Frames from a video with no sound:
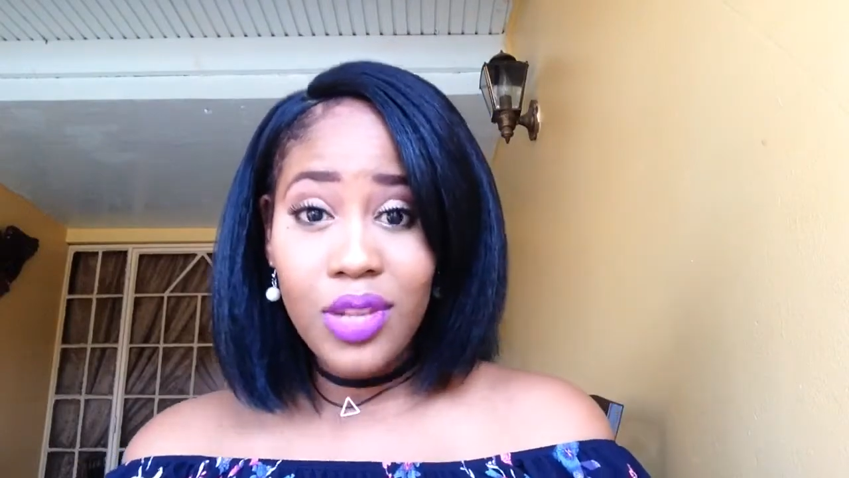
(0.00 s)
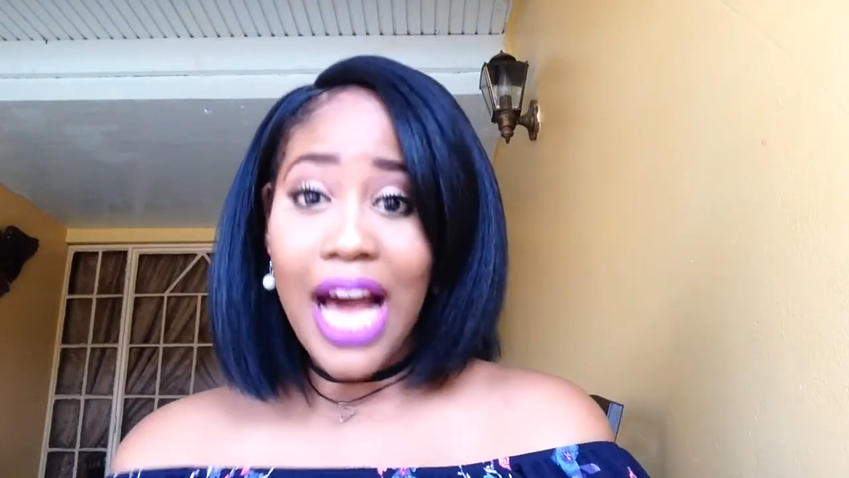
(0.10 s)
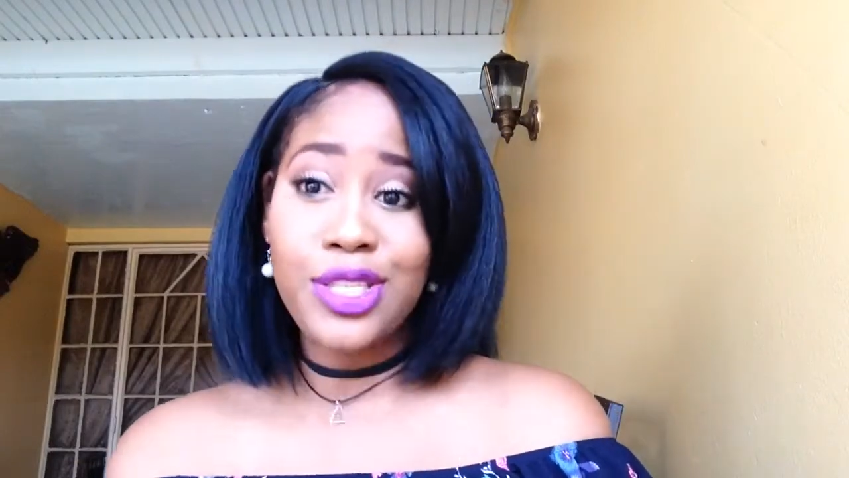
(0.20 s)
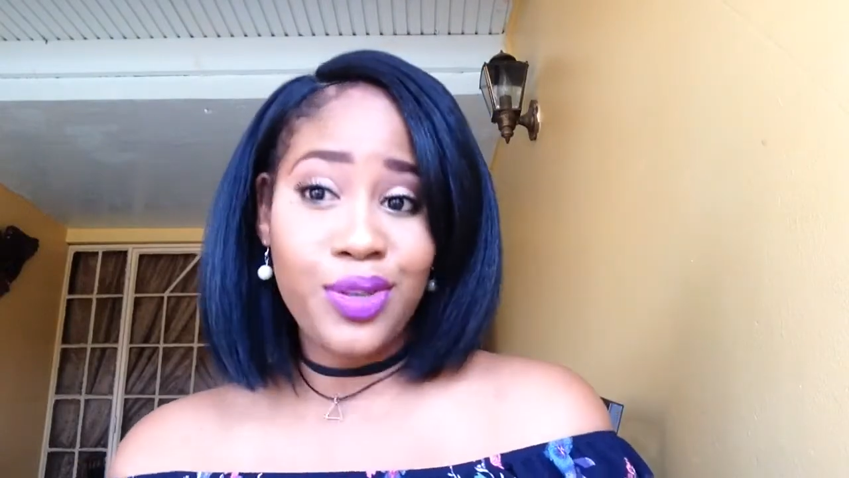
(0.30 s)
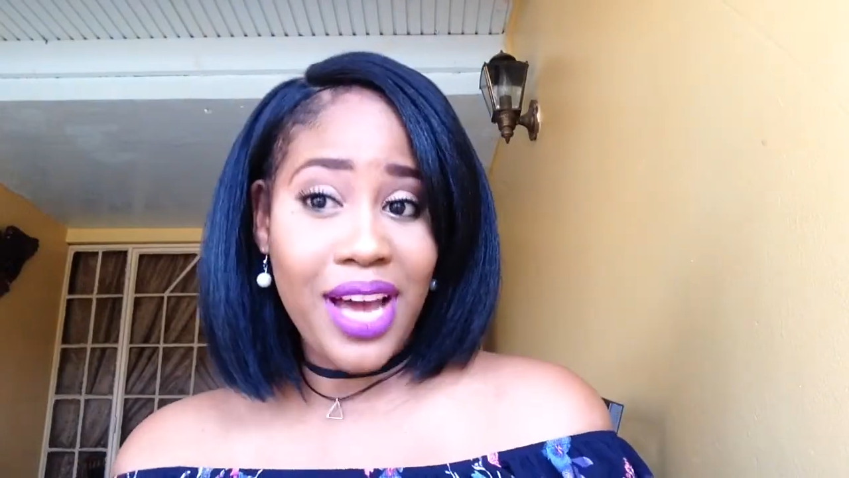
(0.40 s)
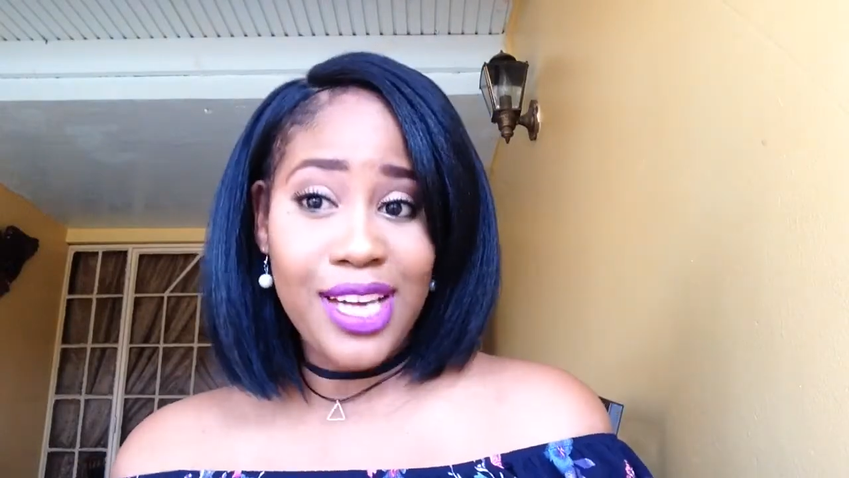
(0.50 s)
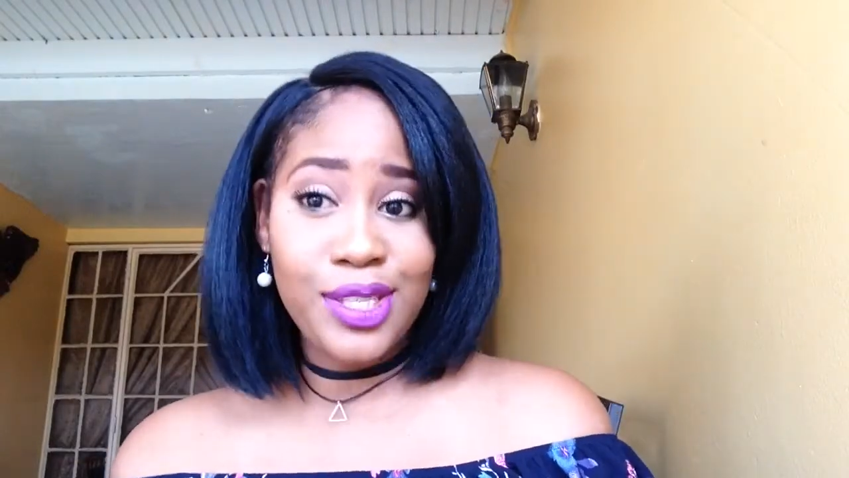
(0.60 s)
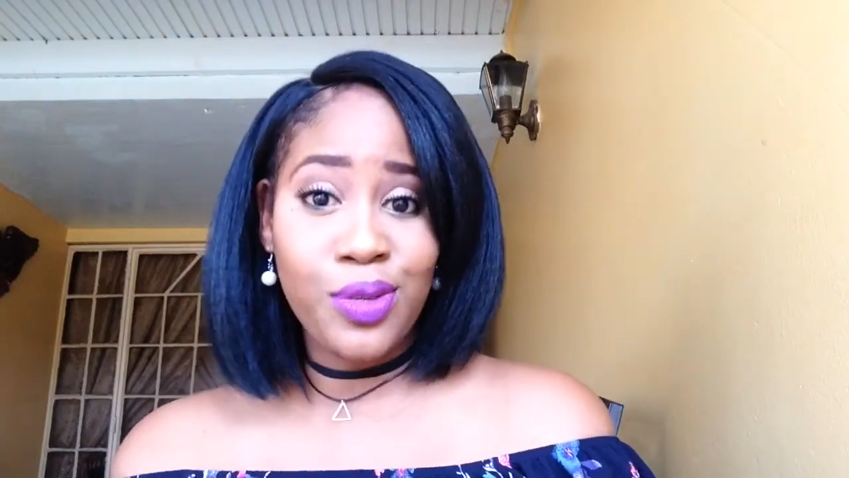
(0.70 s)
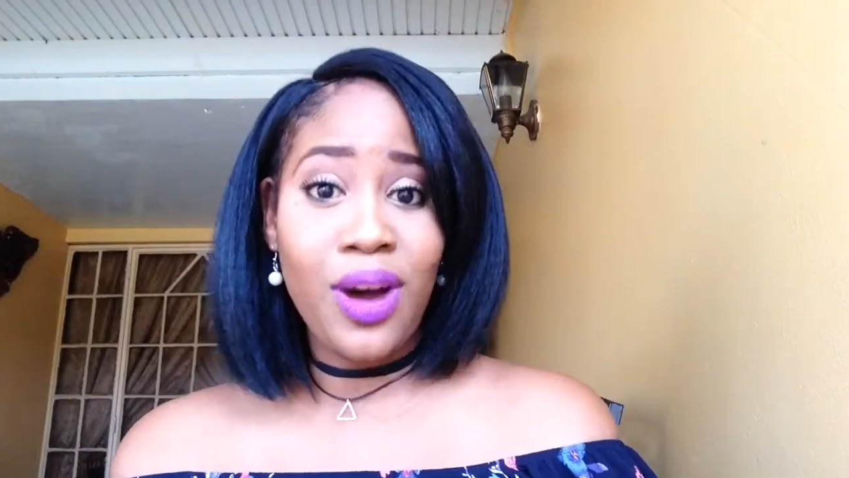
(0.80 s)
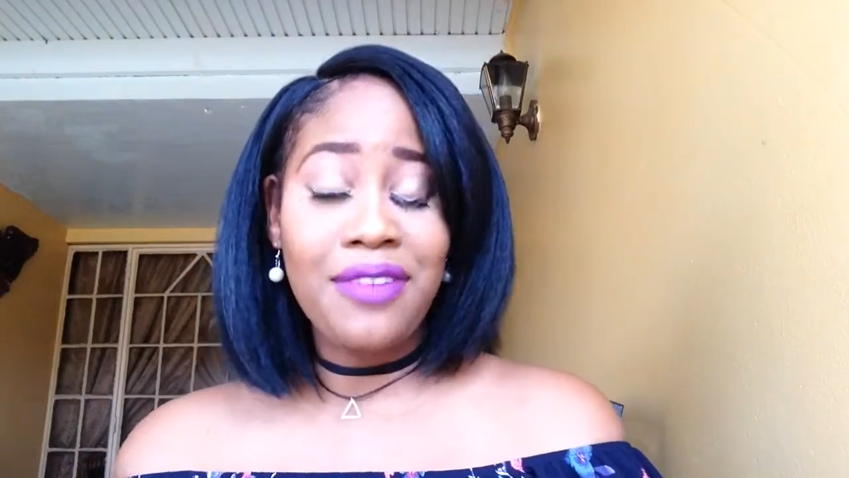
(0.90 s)
As you
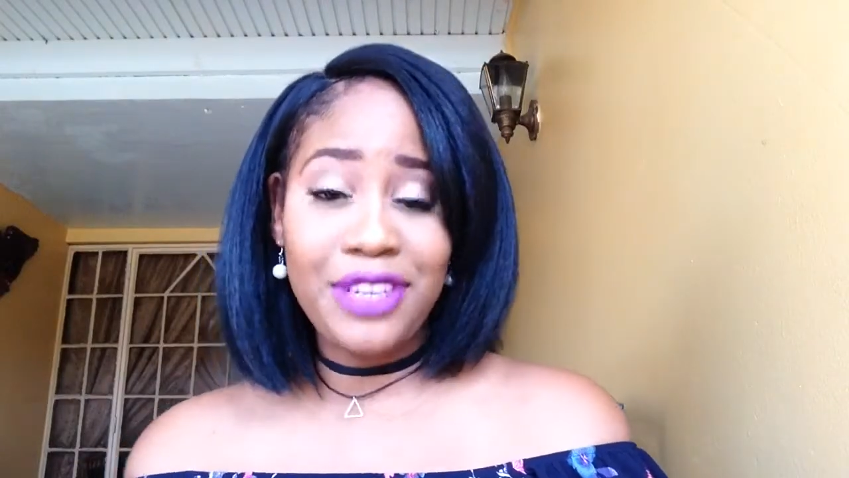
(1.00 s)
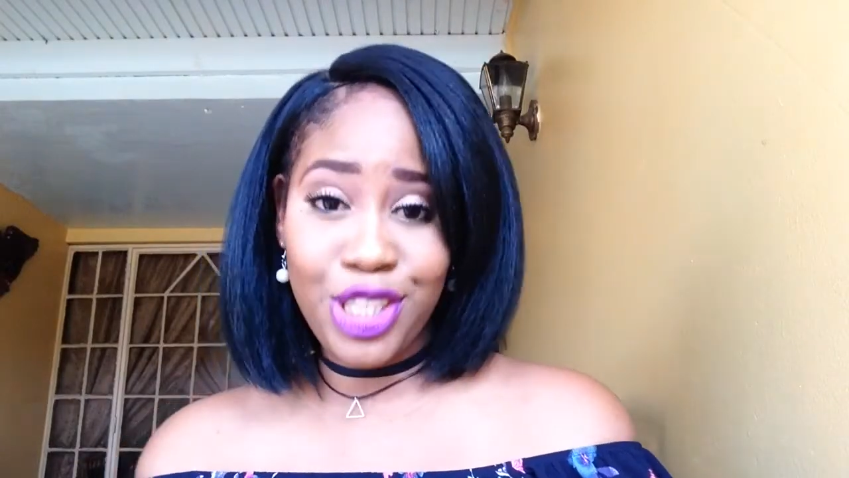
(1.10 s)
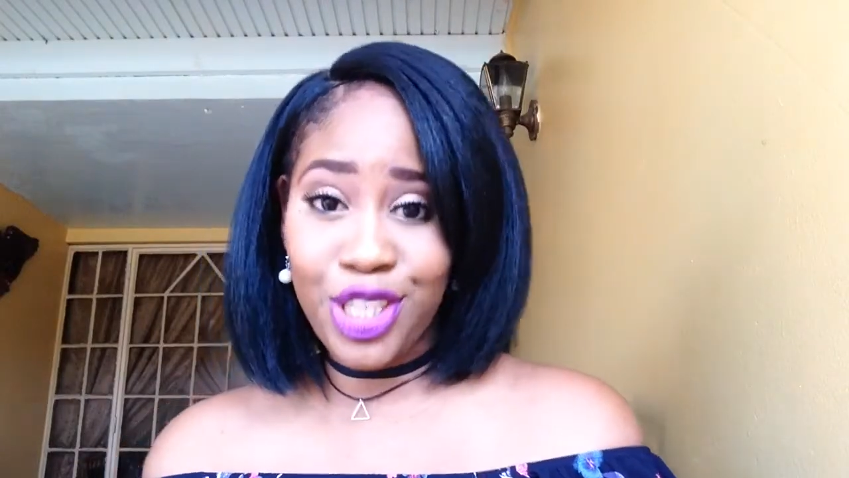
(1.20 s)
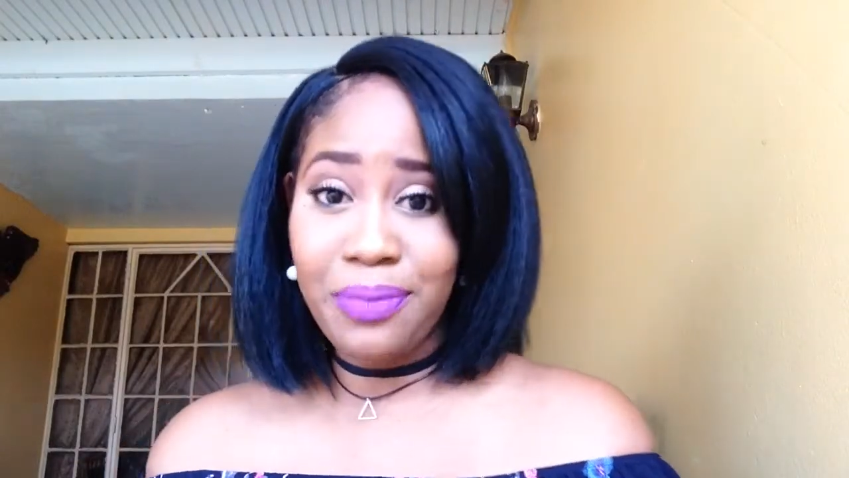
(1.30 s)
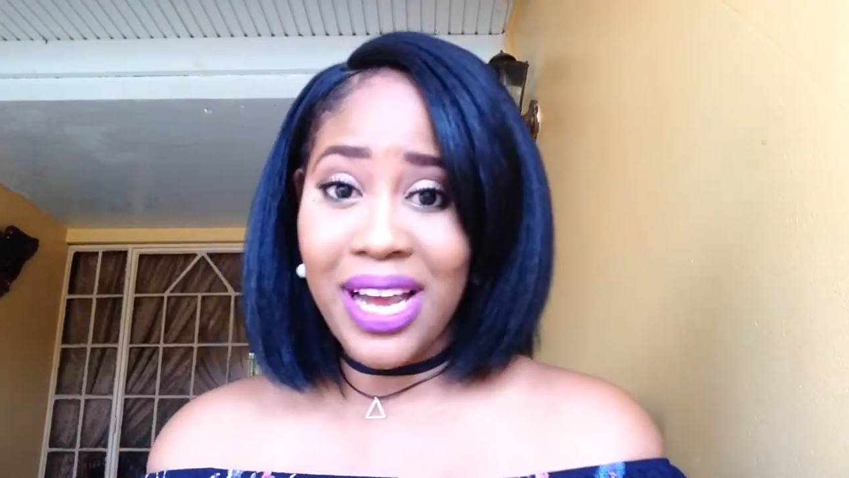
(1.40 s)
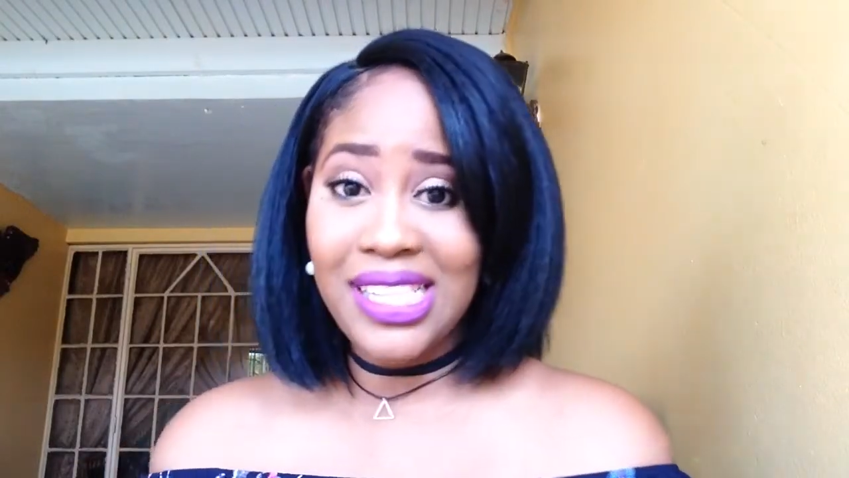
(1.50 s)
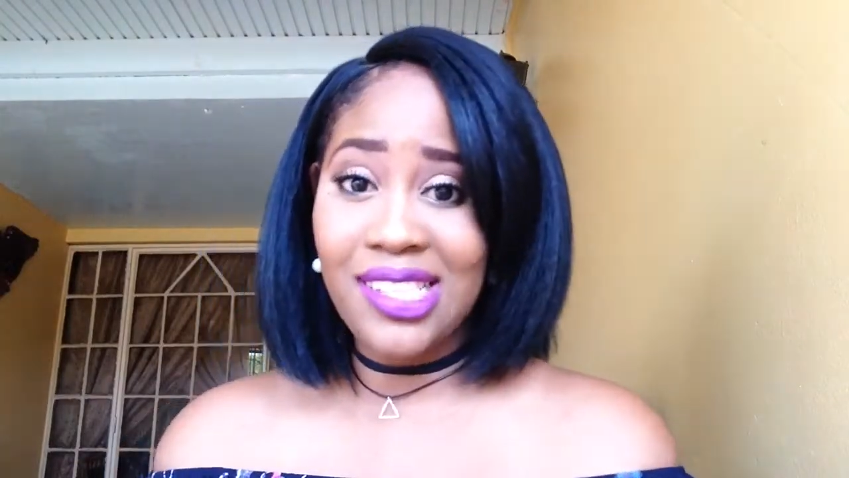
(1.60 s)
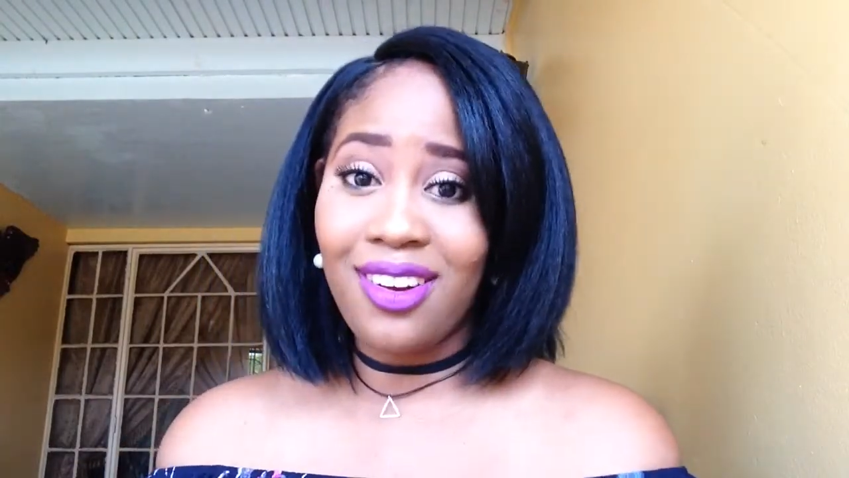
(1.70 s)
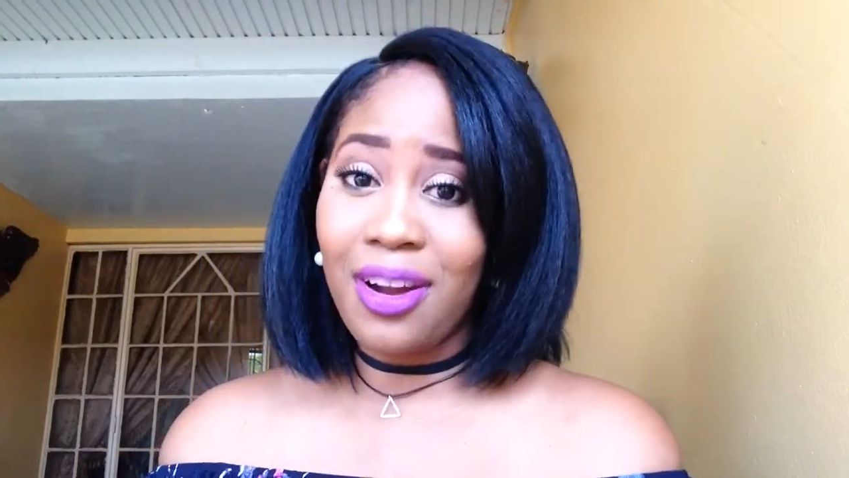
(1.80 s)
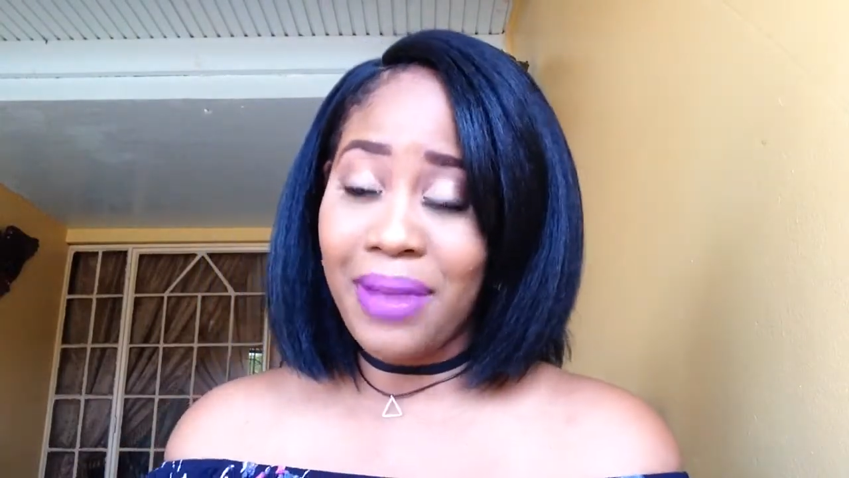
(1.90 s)
guys know, I featured my son on